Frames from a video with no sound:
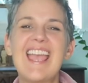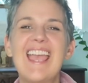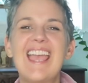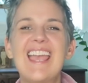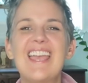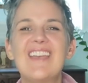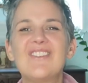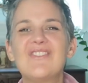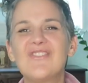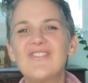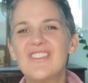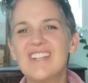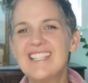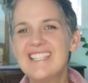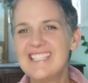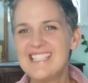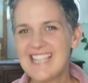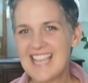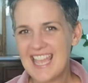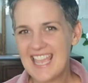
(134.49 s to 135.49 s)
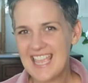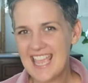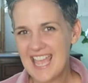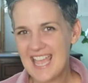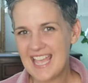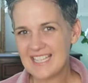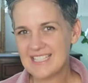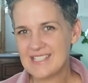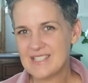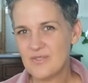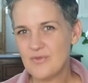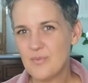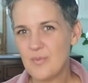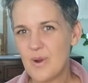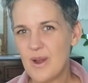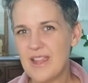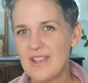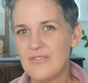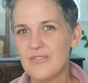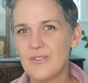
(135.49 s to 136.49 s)
Everyday acts of
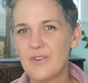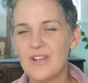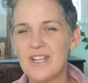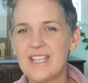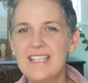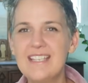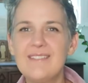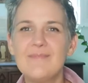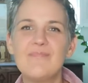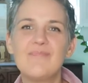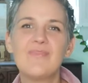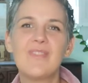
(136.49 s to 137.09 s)
bravery